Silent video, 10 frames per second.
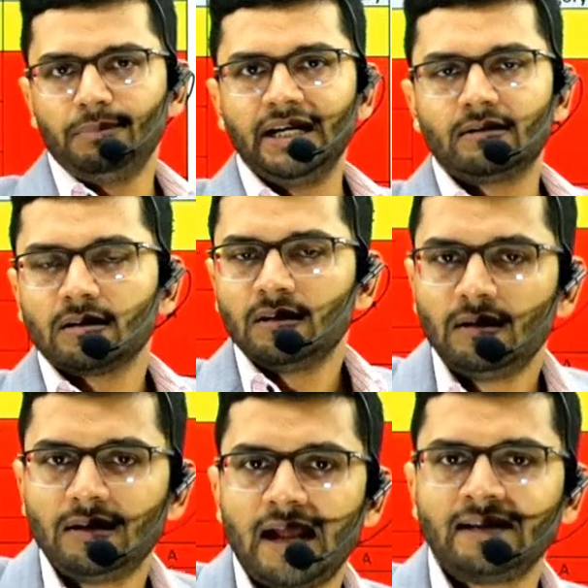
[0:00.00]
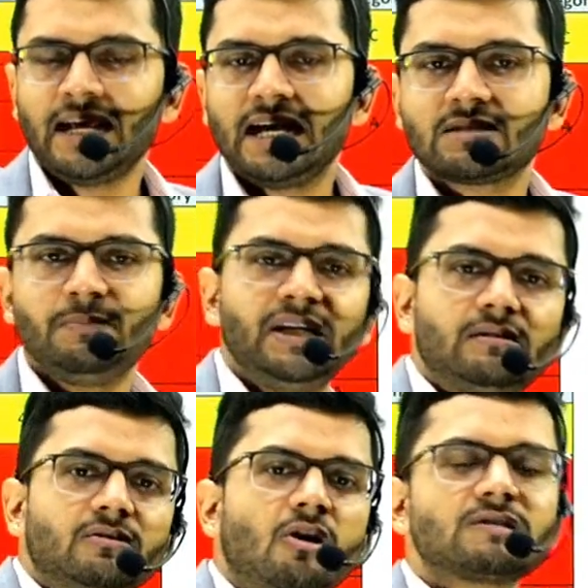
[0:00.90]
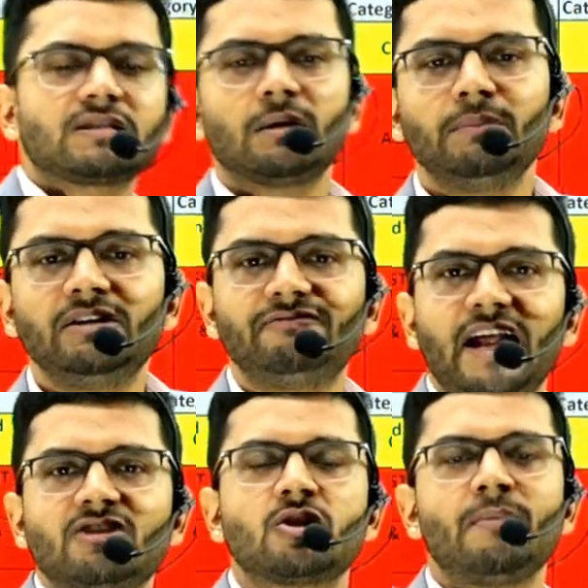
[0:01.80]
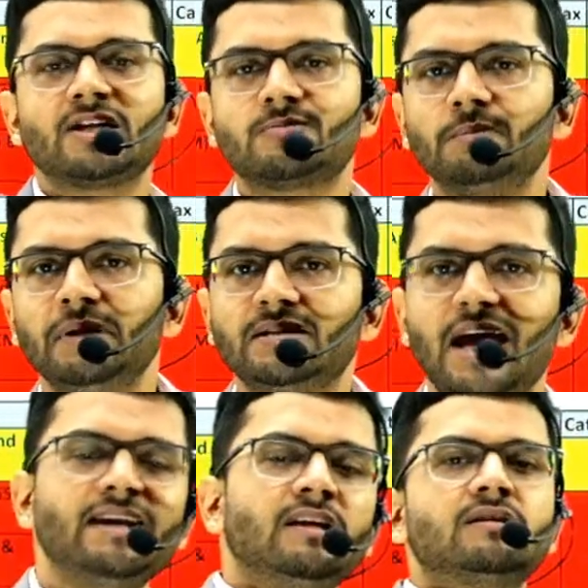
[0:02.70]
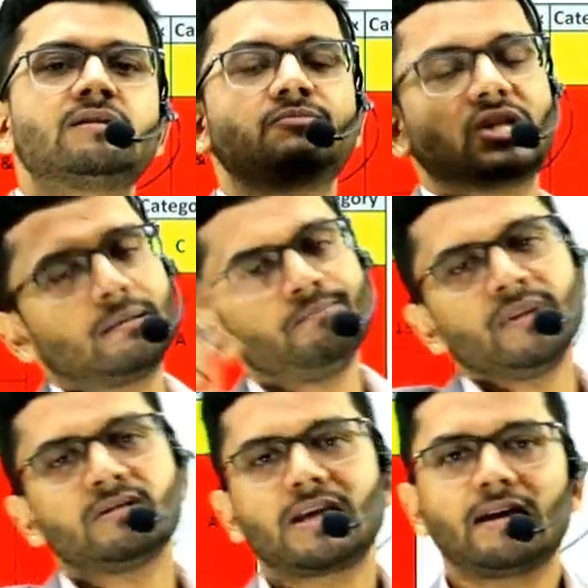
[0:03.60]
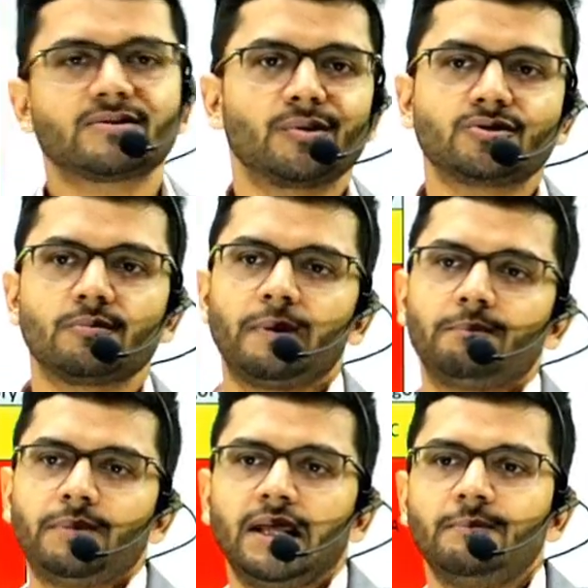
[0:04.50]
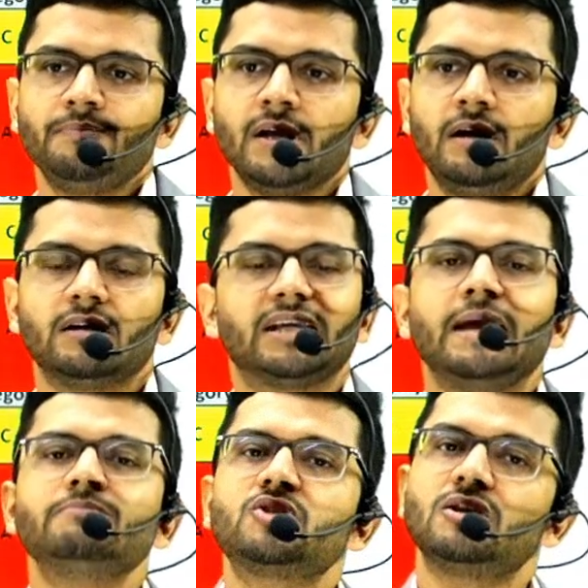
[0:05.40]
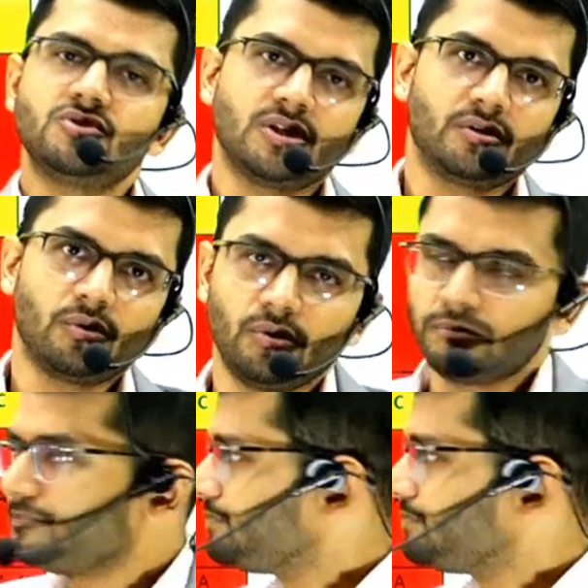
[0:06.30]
be it direct tax, be it costing, be it financial management, be it any other subject. Scanner is going to play a game-changing role.